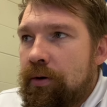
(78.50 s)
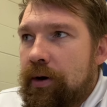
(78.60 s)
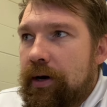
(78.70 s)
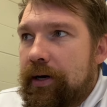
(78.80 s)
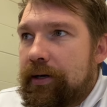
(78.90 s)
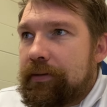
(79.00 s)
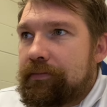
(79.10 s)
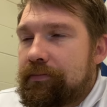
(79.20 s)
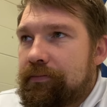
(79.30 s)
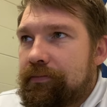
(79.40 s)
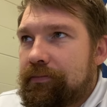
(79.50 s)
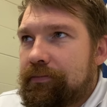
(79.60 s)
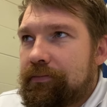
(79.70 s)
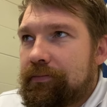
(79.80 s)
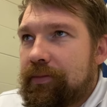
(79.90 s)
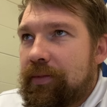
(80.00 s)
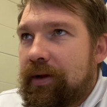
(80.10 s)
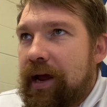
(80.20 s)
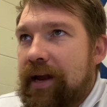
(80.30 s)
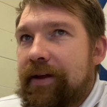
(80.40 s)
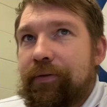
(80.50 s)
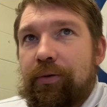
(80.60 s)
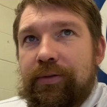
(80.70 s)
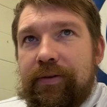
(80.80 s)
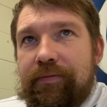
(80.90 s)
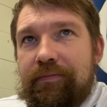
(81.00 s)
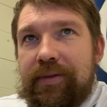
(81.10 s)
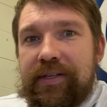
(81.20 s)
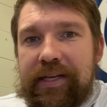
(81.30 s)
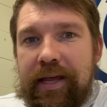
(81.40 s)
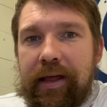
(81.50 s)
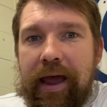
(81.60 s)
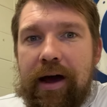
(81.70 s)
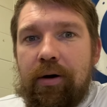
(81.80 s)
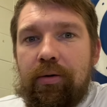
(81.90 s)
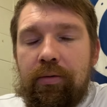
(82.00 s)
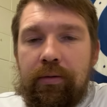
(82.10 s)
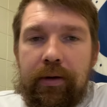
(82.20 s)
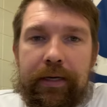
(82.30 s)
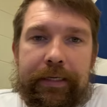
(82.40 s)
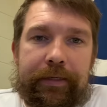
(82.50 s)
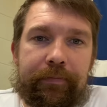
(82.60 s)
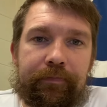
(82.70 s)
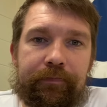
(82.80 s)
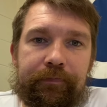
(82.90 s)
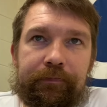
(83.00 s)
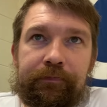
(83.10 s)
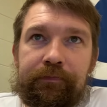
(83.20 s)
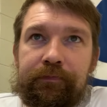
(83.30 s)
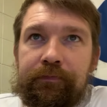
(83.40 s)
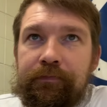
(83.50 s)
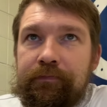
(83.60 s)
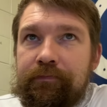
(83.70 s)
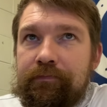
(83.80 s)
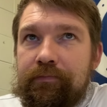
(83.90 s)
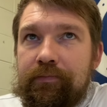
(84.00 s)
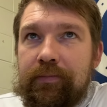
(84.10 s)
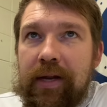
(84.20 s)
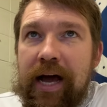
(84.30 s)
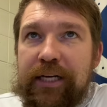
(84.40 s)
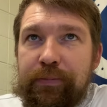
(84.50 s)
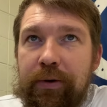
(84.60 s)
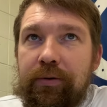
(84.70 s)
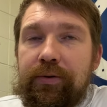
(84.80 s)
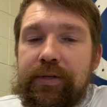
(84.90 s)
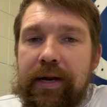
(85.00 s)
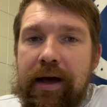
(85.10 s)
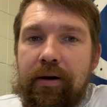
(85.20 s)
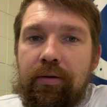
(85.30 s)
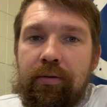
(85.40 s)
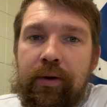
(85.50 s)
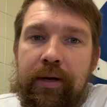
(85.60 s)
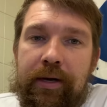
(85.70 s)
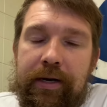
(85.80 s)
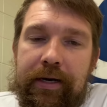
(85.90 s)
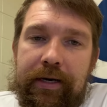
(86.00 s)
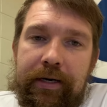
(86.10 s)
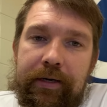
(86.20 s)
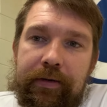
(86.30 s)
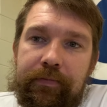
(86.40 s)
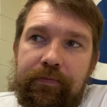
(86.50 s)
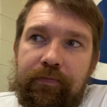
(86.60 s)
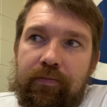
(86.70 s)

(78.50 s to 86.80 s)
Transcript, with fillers: uh, kind of difficult to to see like how um, hospitals and how um,